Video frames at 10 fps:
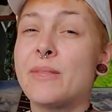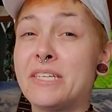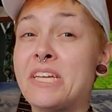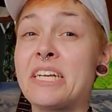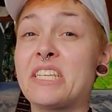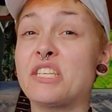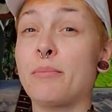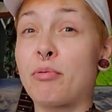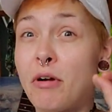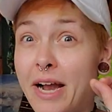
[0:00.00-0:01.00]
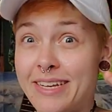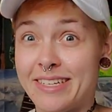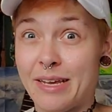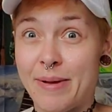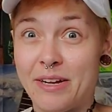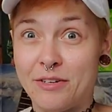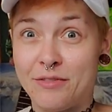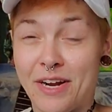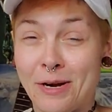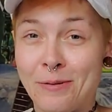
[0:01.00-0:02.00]
This takes a surprising amount
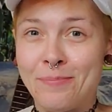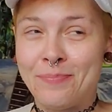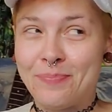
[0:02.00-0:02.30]
of air.